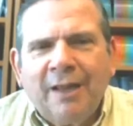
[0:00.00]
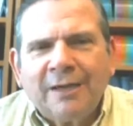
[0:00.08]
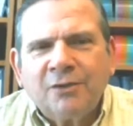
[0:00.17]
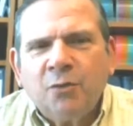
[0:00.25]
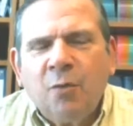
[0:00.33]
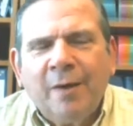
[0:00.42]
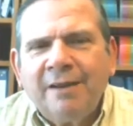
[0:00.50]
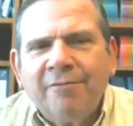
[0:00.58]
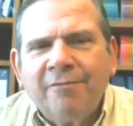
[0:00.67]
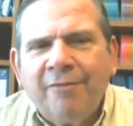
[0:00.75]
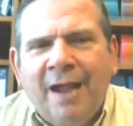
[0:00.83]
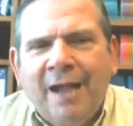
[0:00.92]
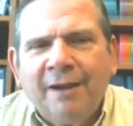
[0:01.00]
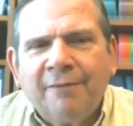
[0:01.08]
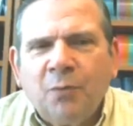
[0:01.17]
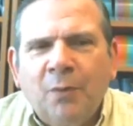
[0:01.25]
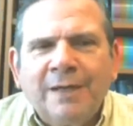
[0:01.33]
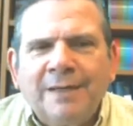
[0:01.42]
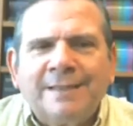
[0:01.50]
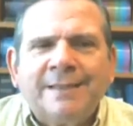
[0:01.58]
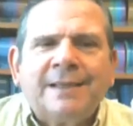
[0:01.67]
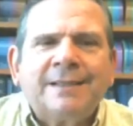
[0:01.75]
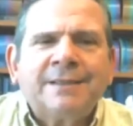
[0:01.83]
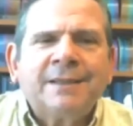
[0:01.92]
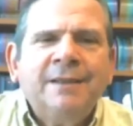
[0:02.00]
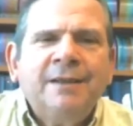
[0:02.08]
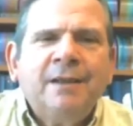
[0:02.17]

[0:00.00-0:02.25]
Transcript: like 25, 26